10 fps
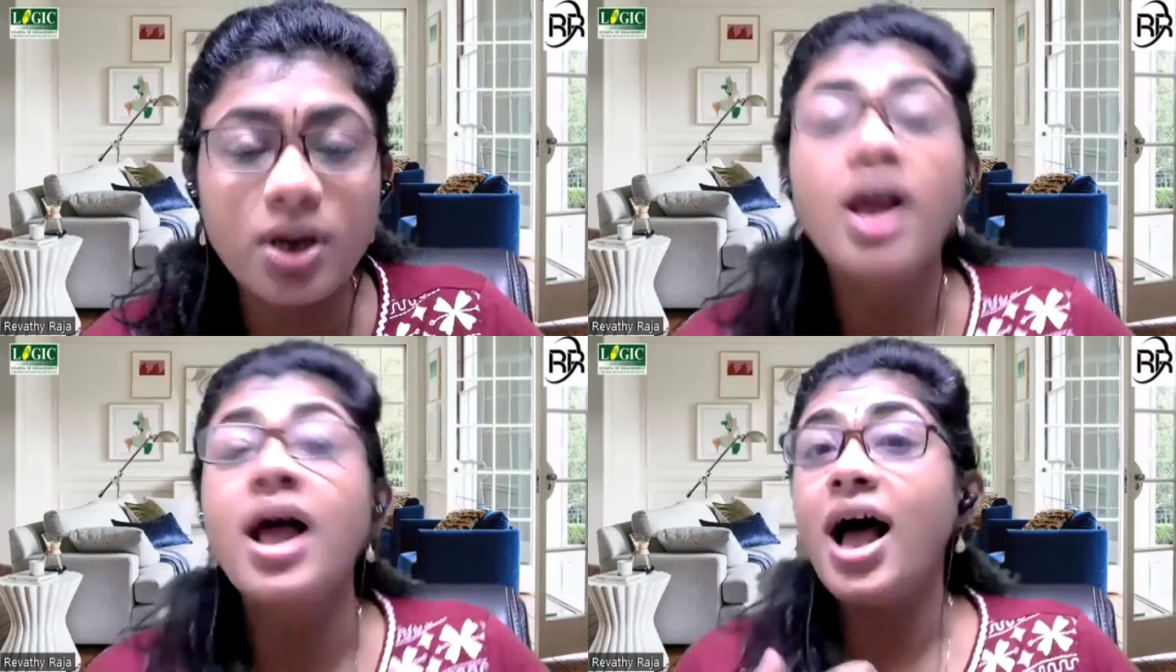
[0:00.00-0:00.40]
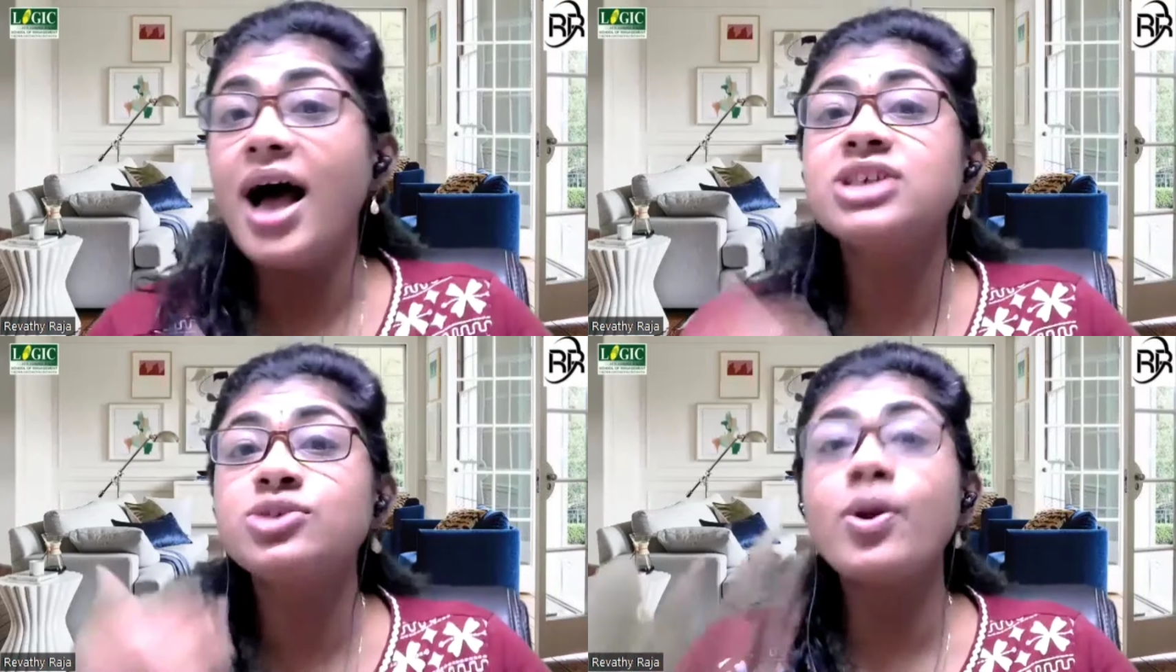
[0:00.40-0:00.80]
As
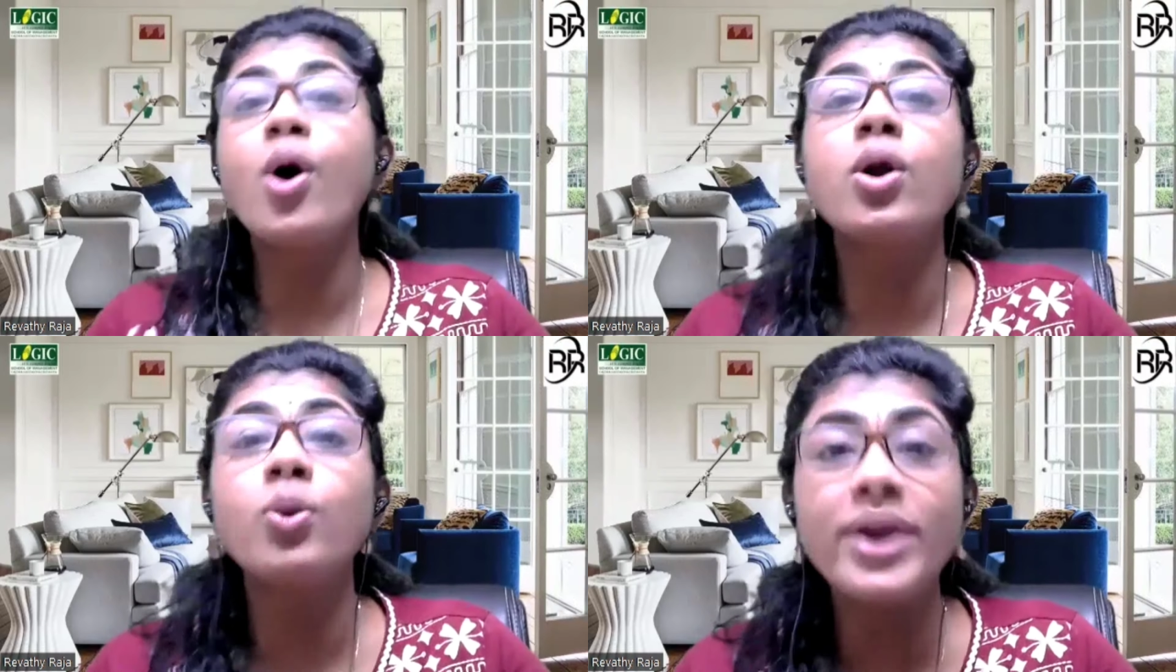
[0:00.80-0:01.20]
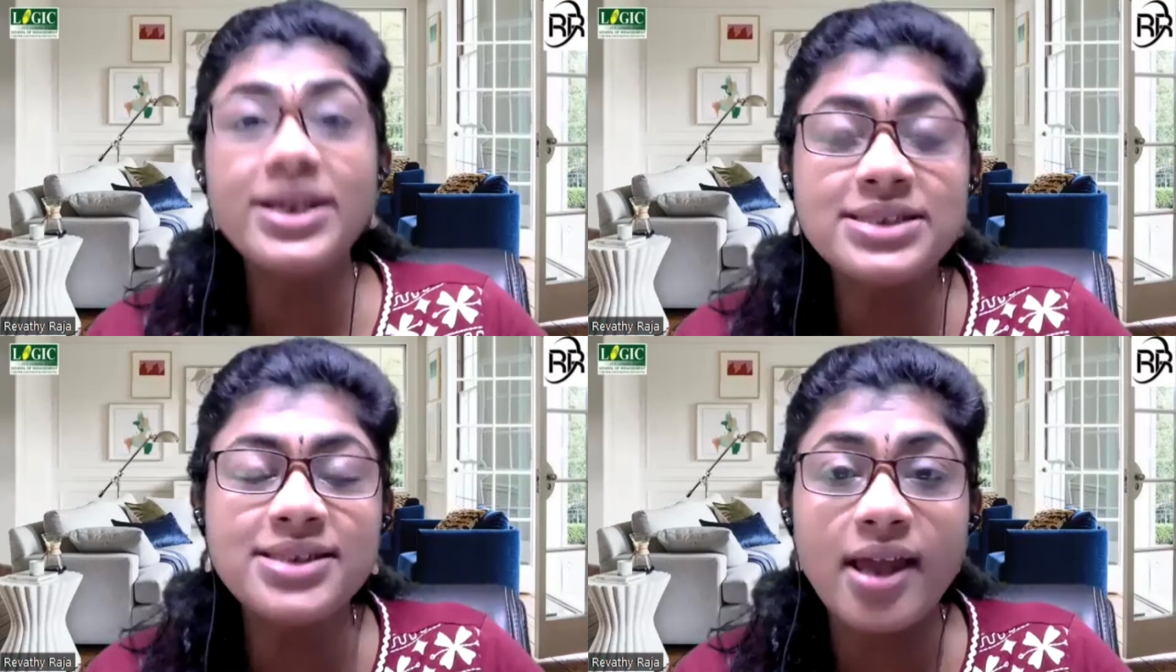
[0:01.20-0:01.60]
we always
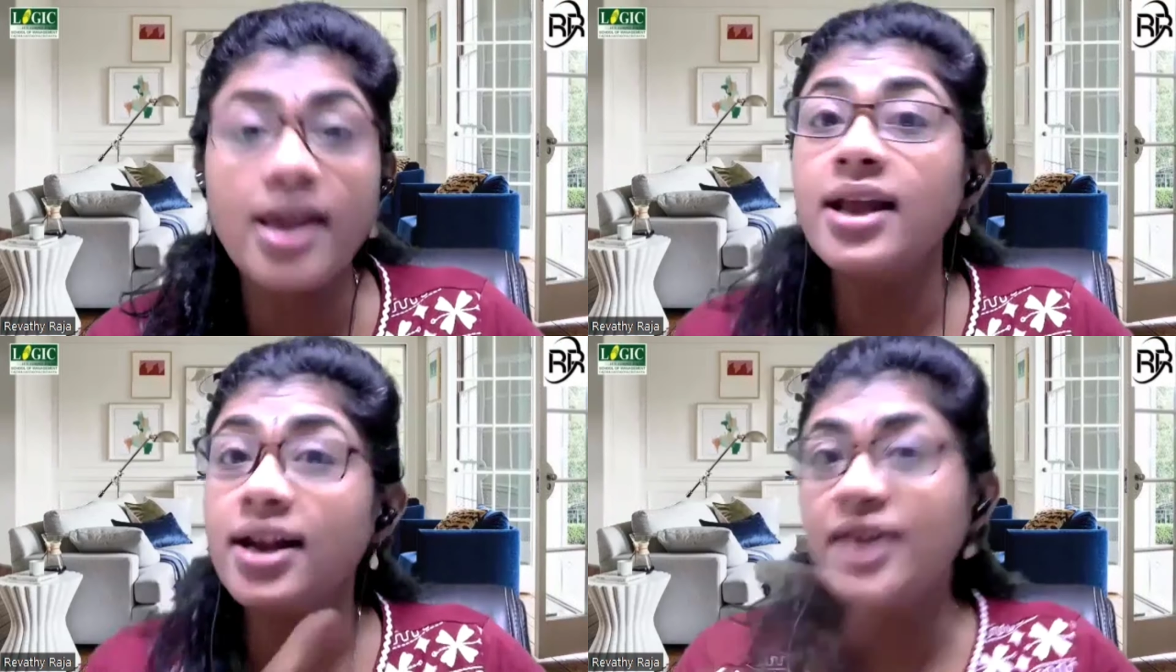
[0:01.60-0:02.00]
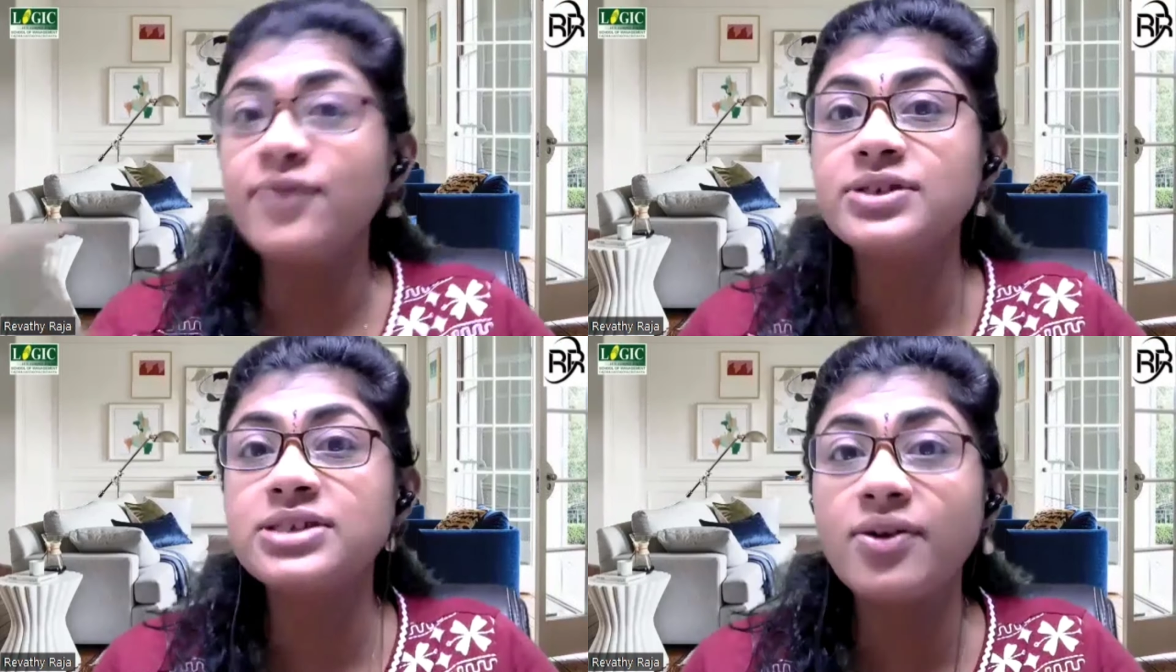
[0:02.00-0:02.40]
say, life is a
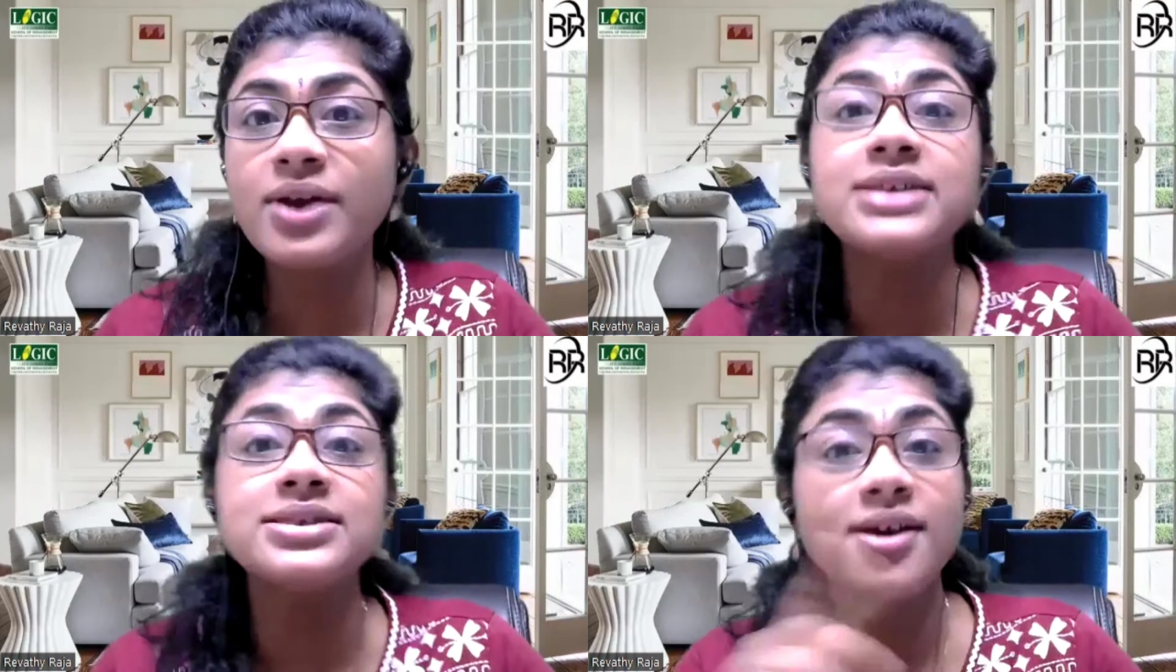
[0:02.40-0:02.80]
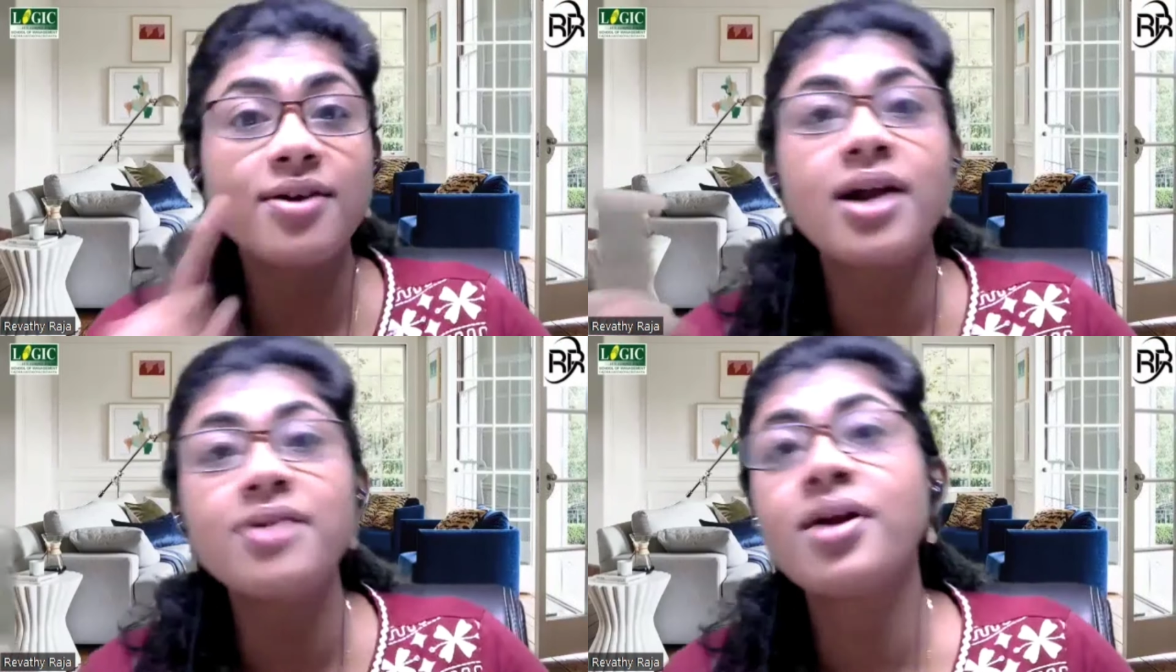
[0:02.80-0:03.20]
race. Run,
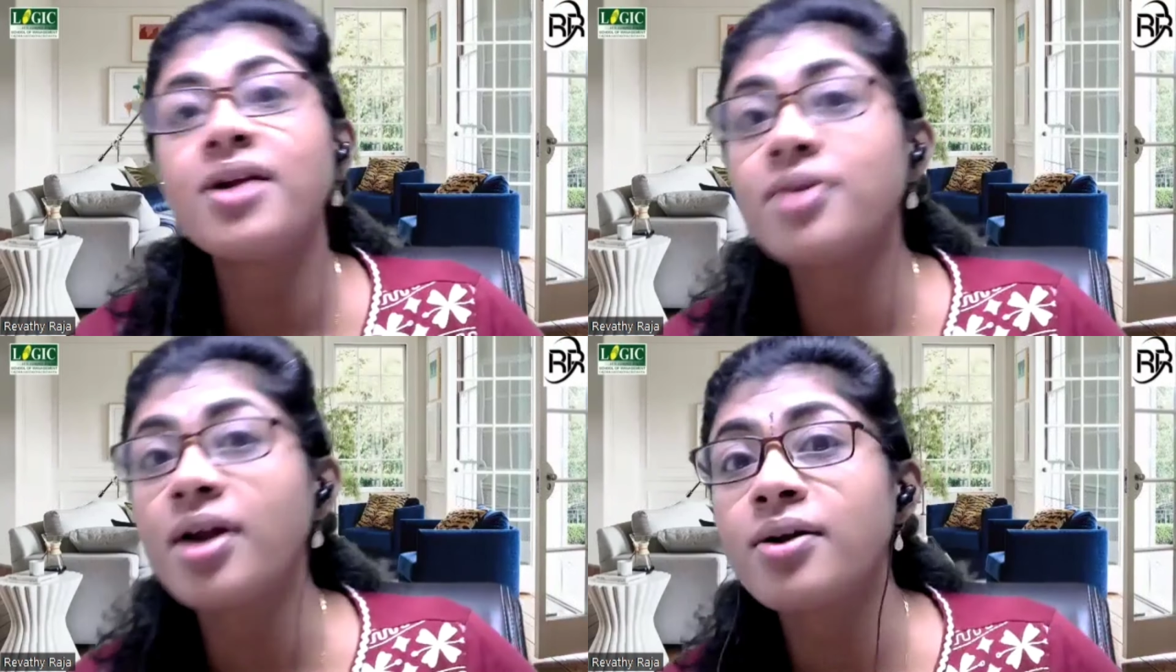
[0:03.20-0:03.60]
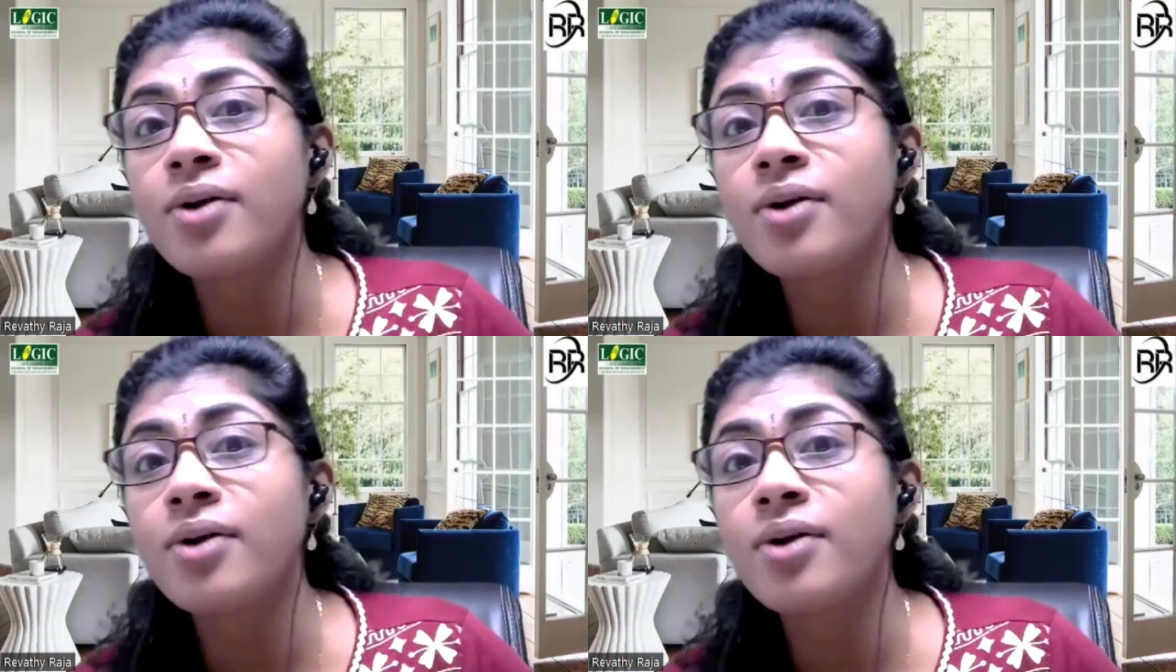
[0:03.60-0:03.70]
run, run, run.